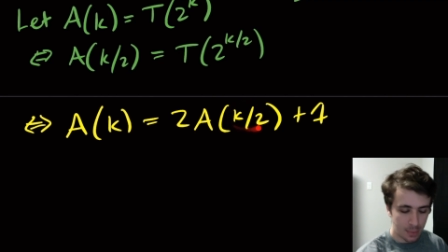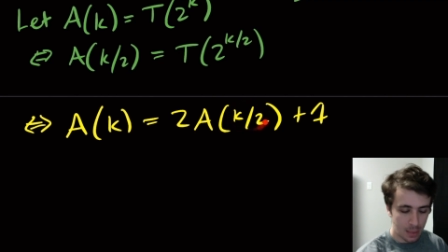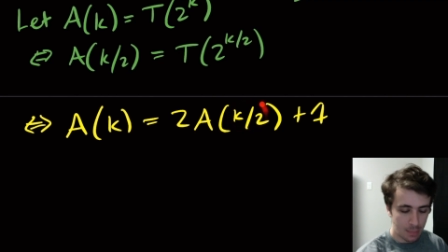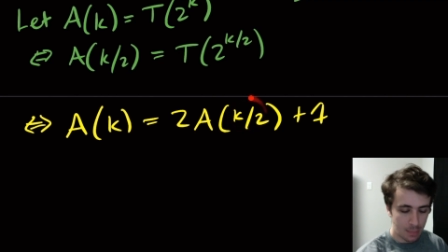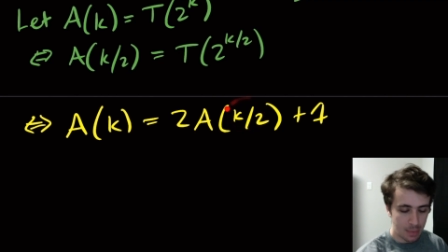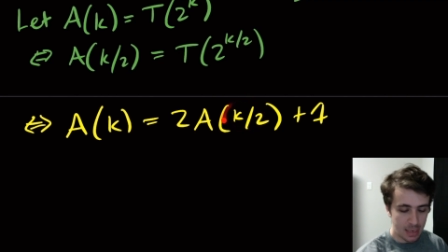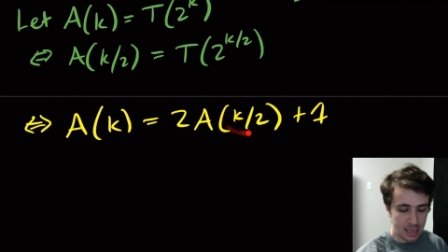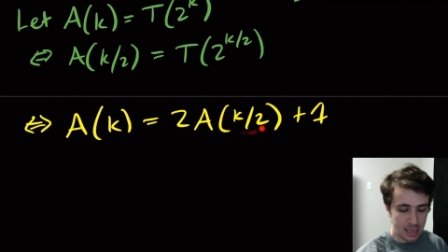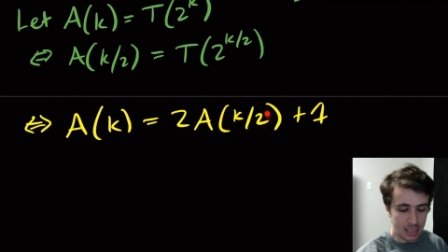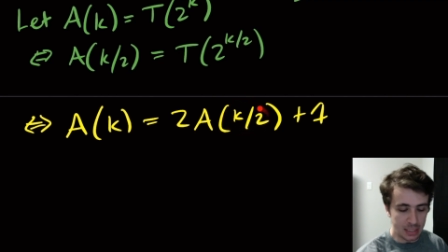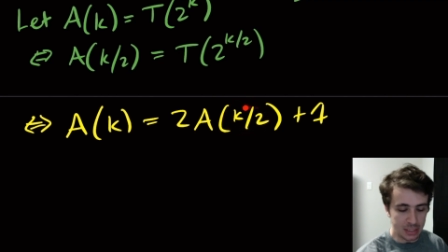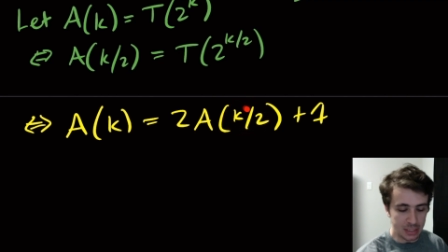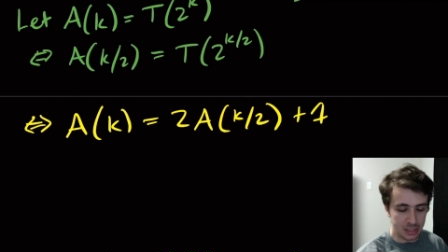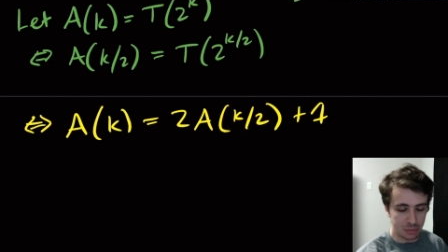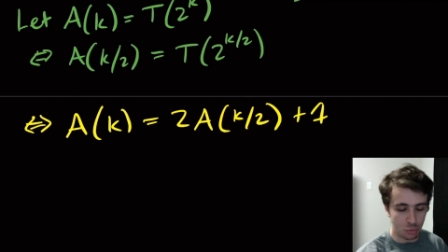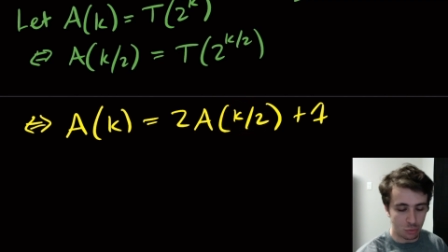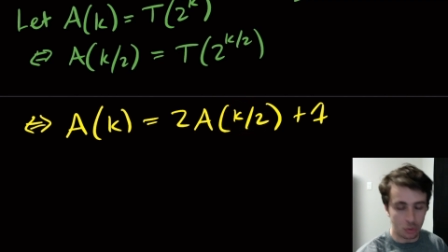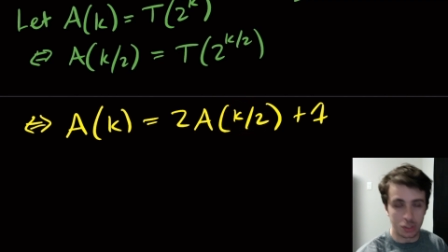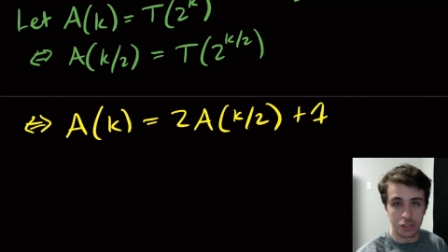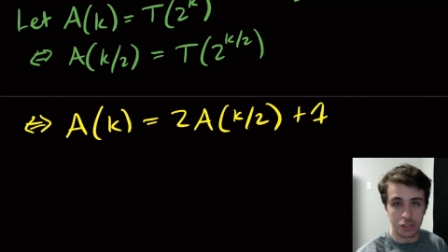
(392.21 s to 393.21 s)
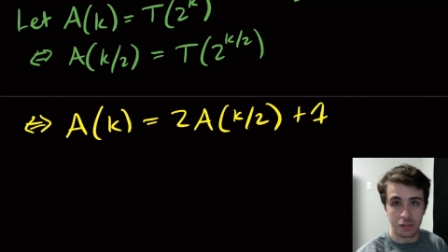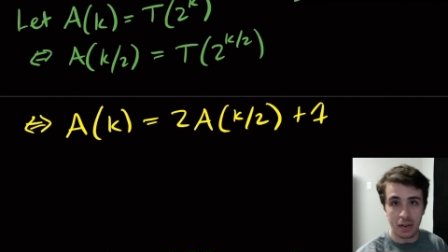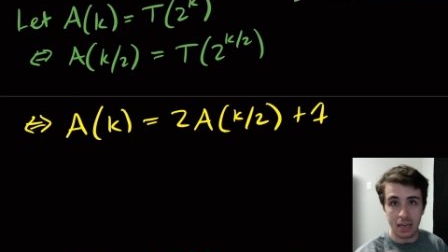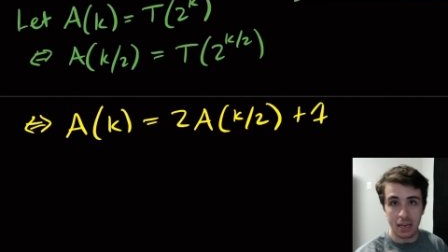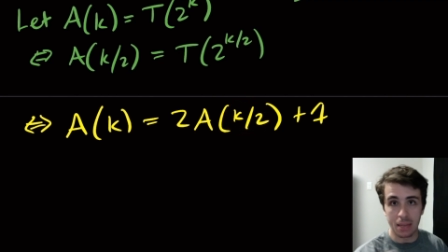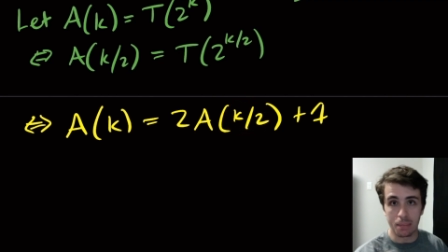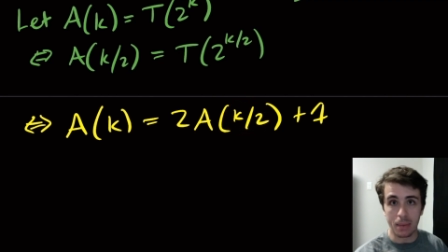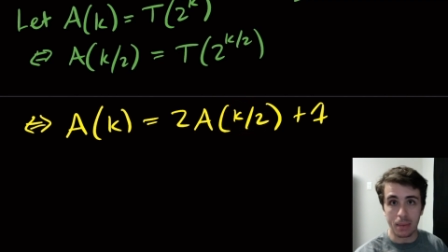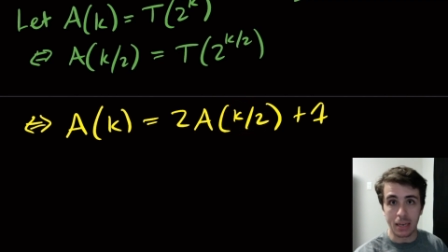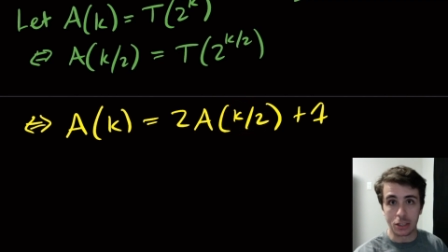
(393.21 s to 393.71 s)
because we're
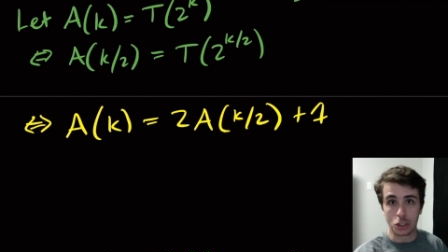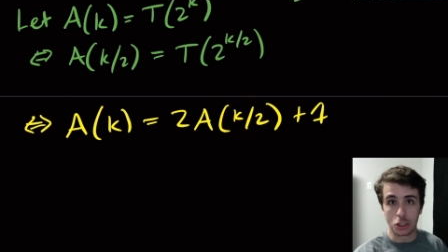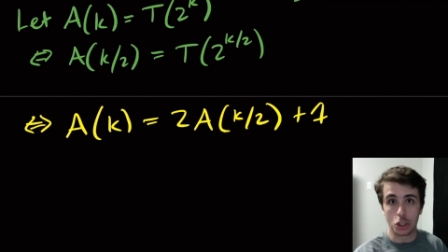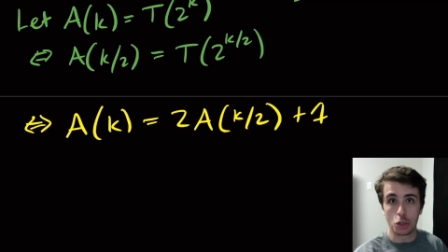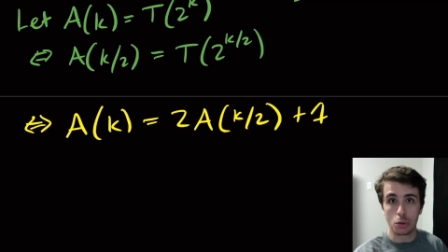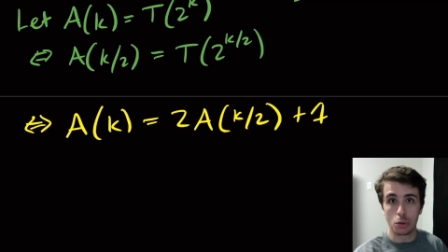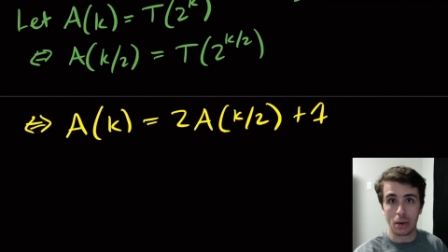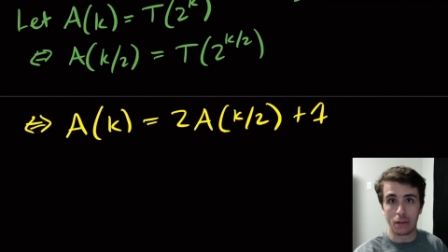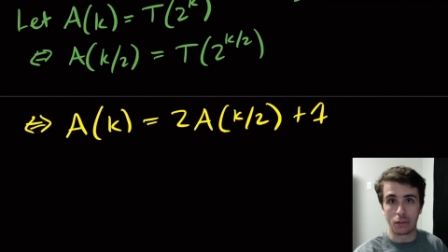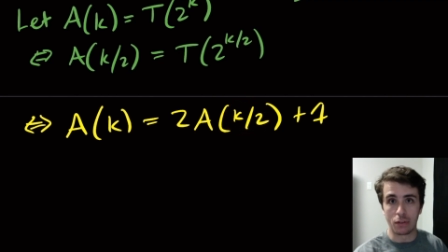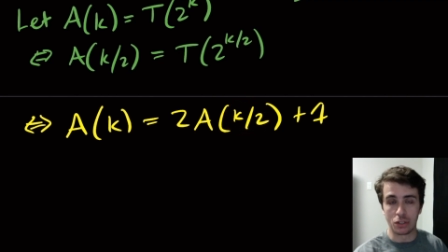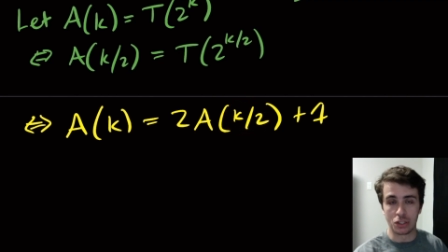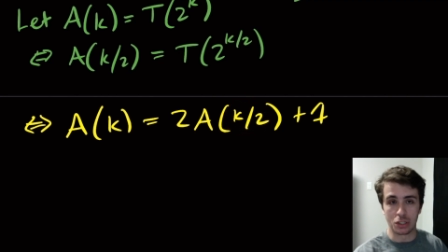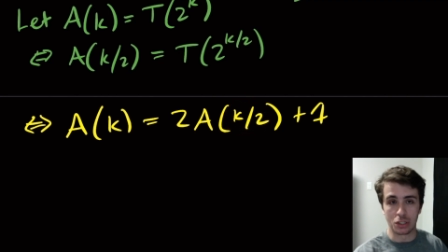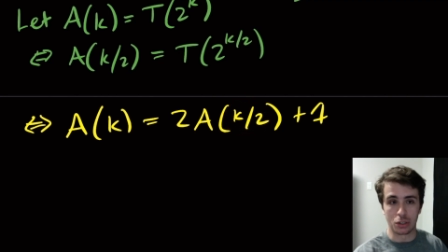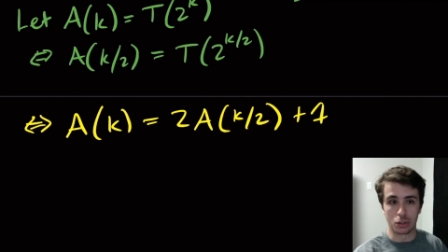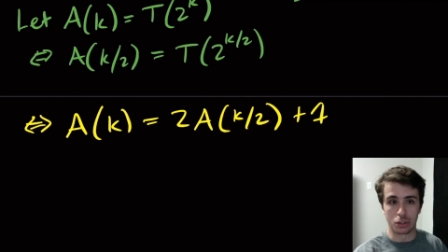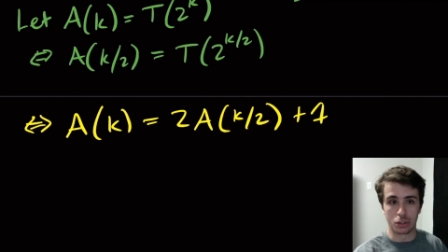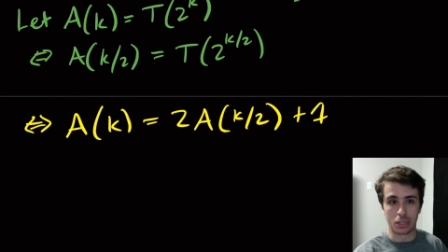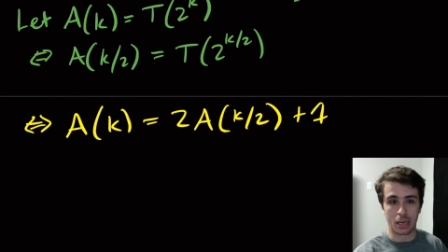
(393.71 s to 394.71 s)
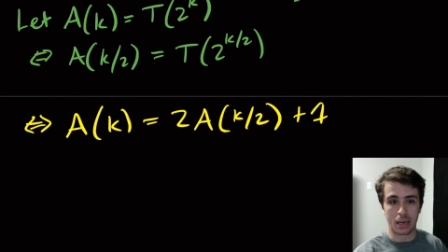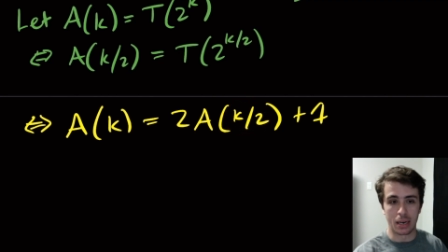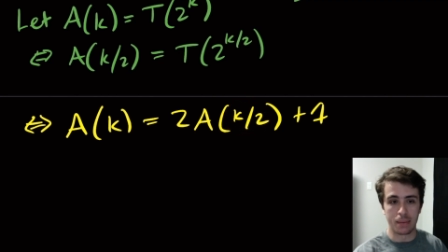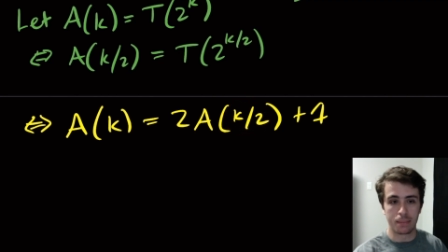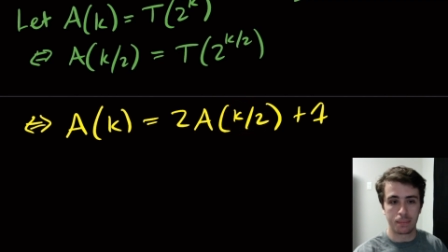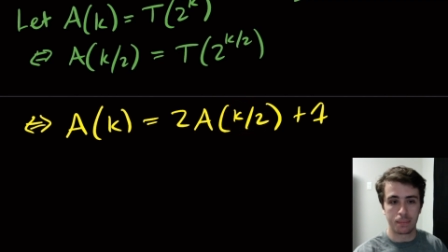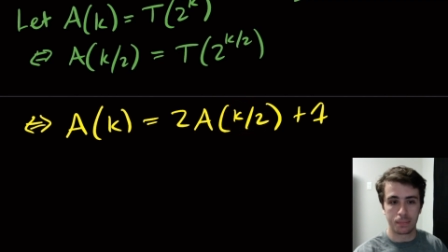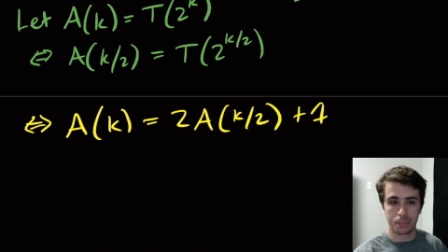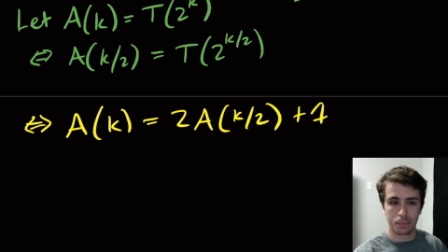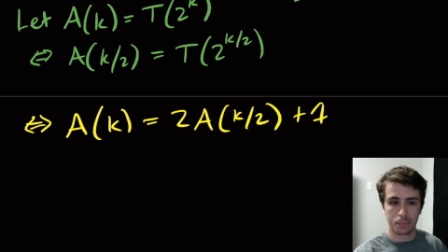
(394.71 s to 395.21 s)
dividing by 2 every single time.